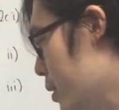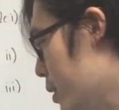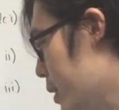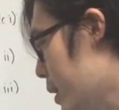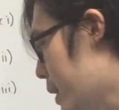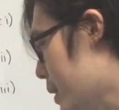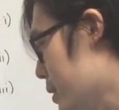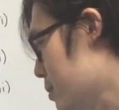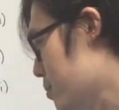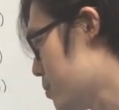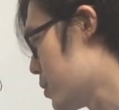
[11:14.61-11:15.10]

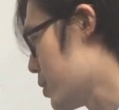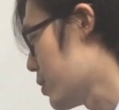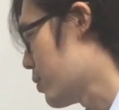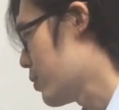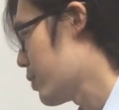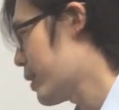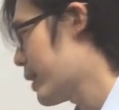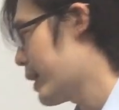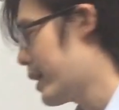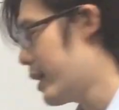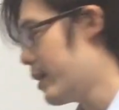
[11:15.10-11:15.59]
the
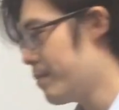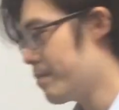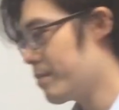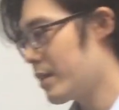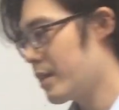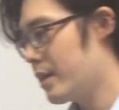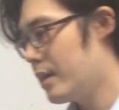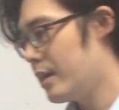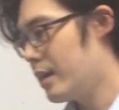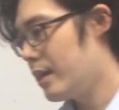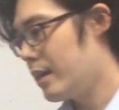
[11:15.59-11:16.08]
asymptote. Okay.
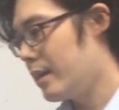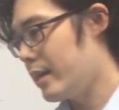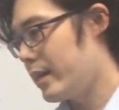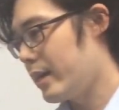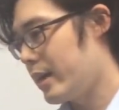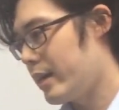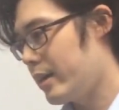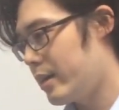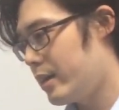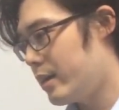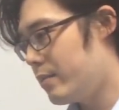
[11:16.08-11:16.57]

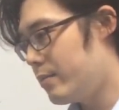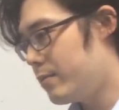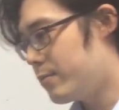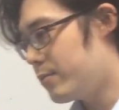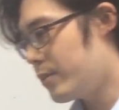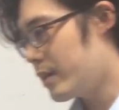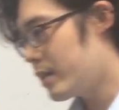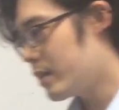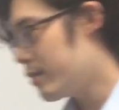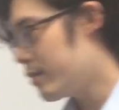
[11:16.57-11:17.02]
Now, in front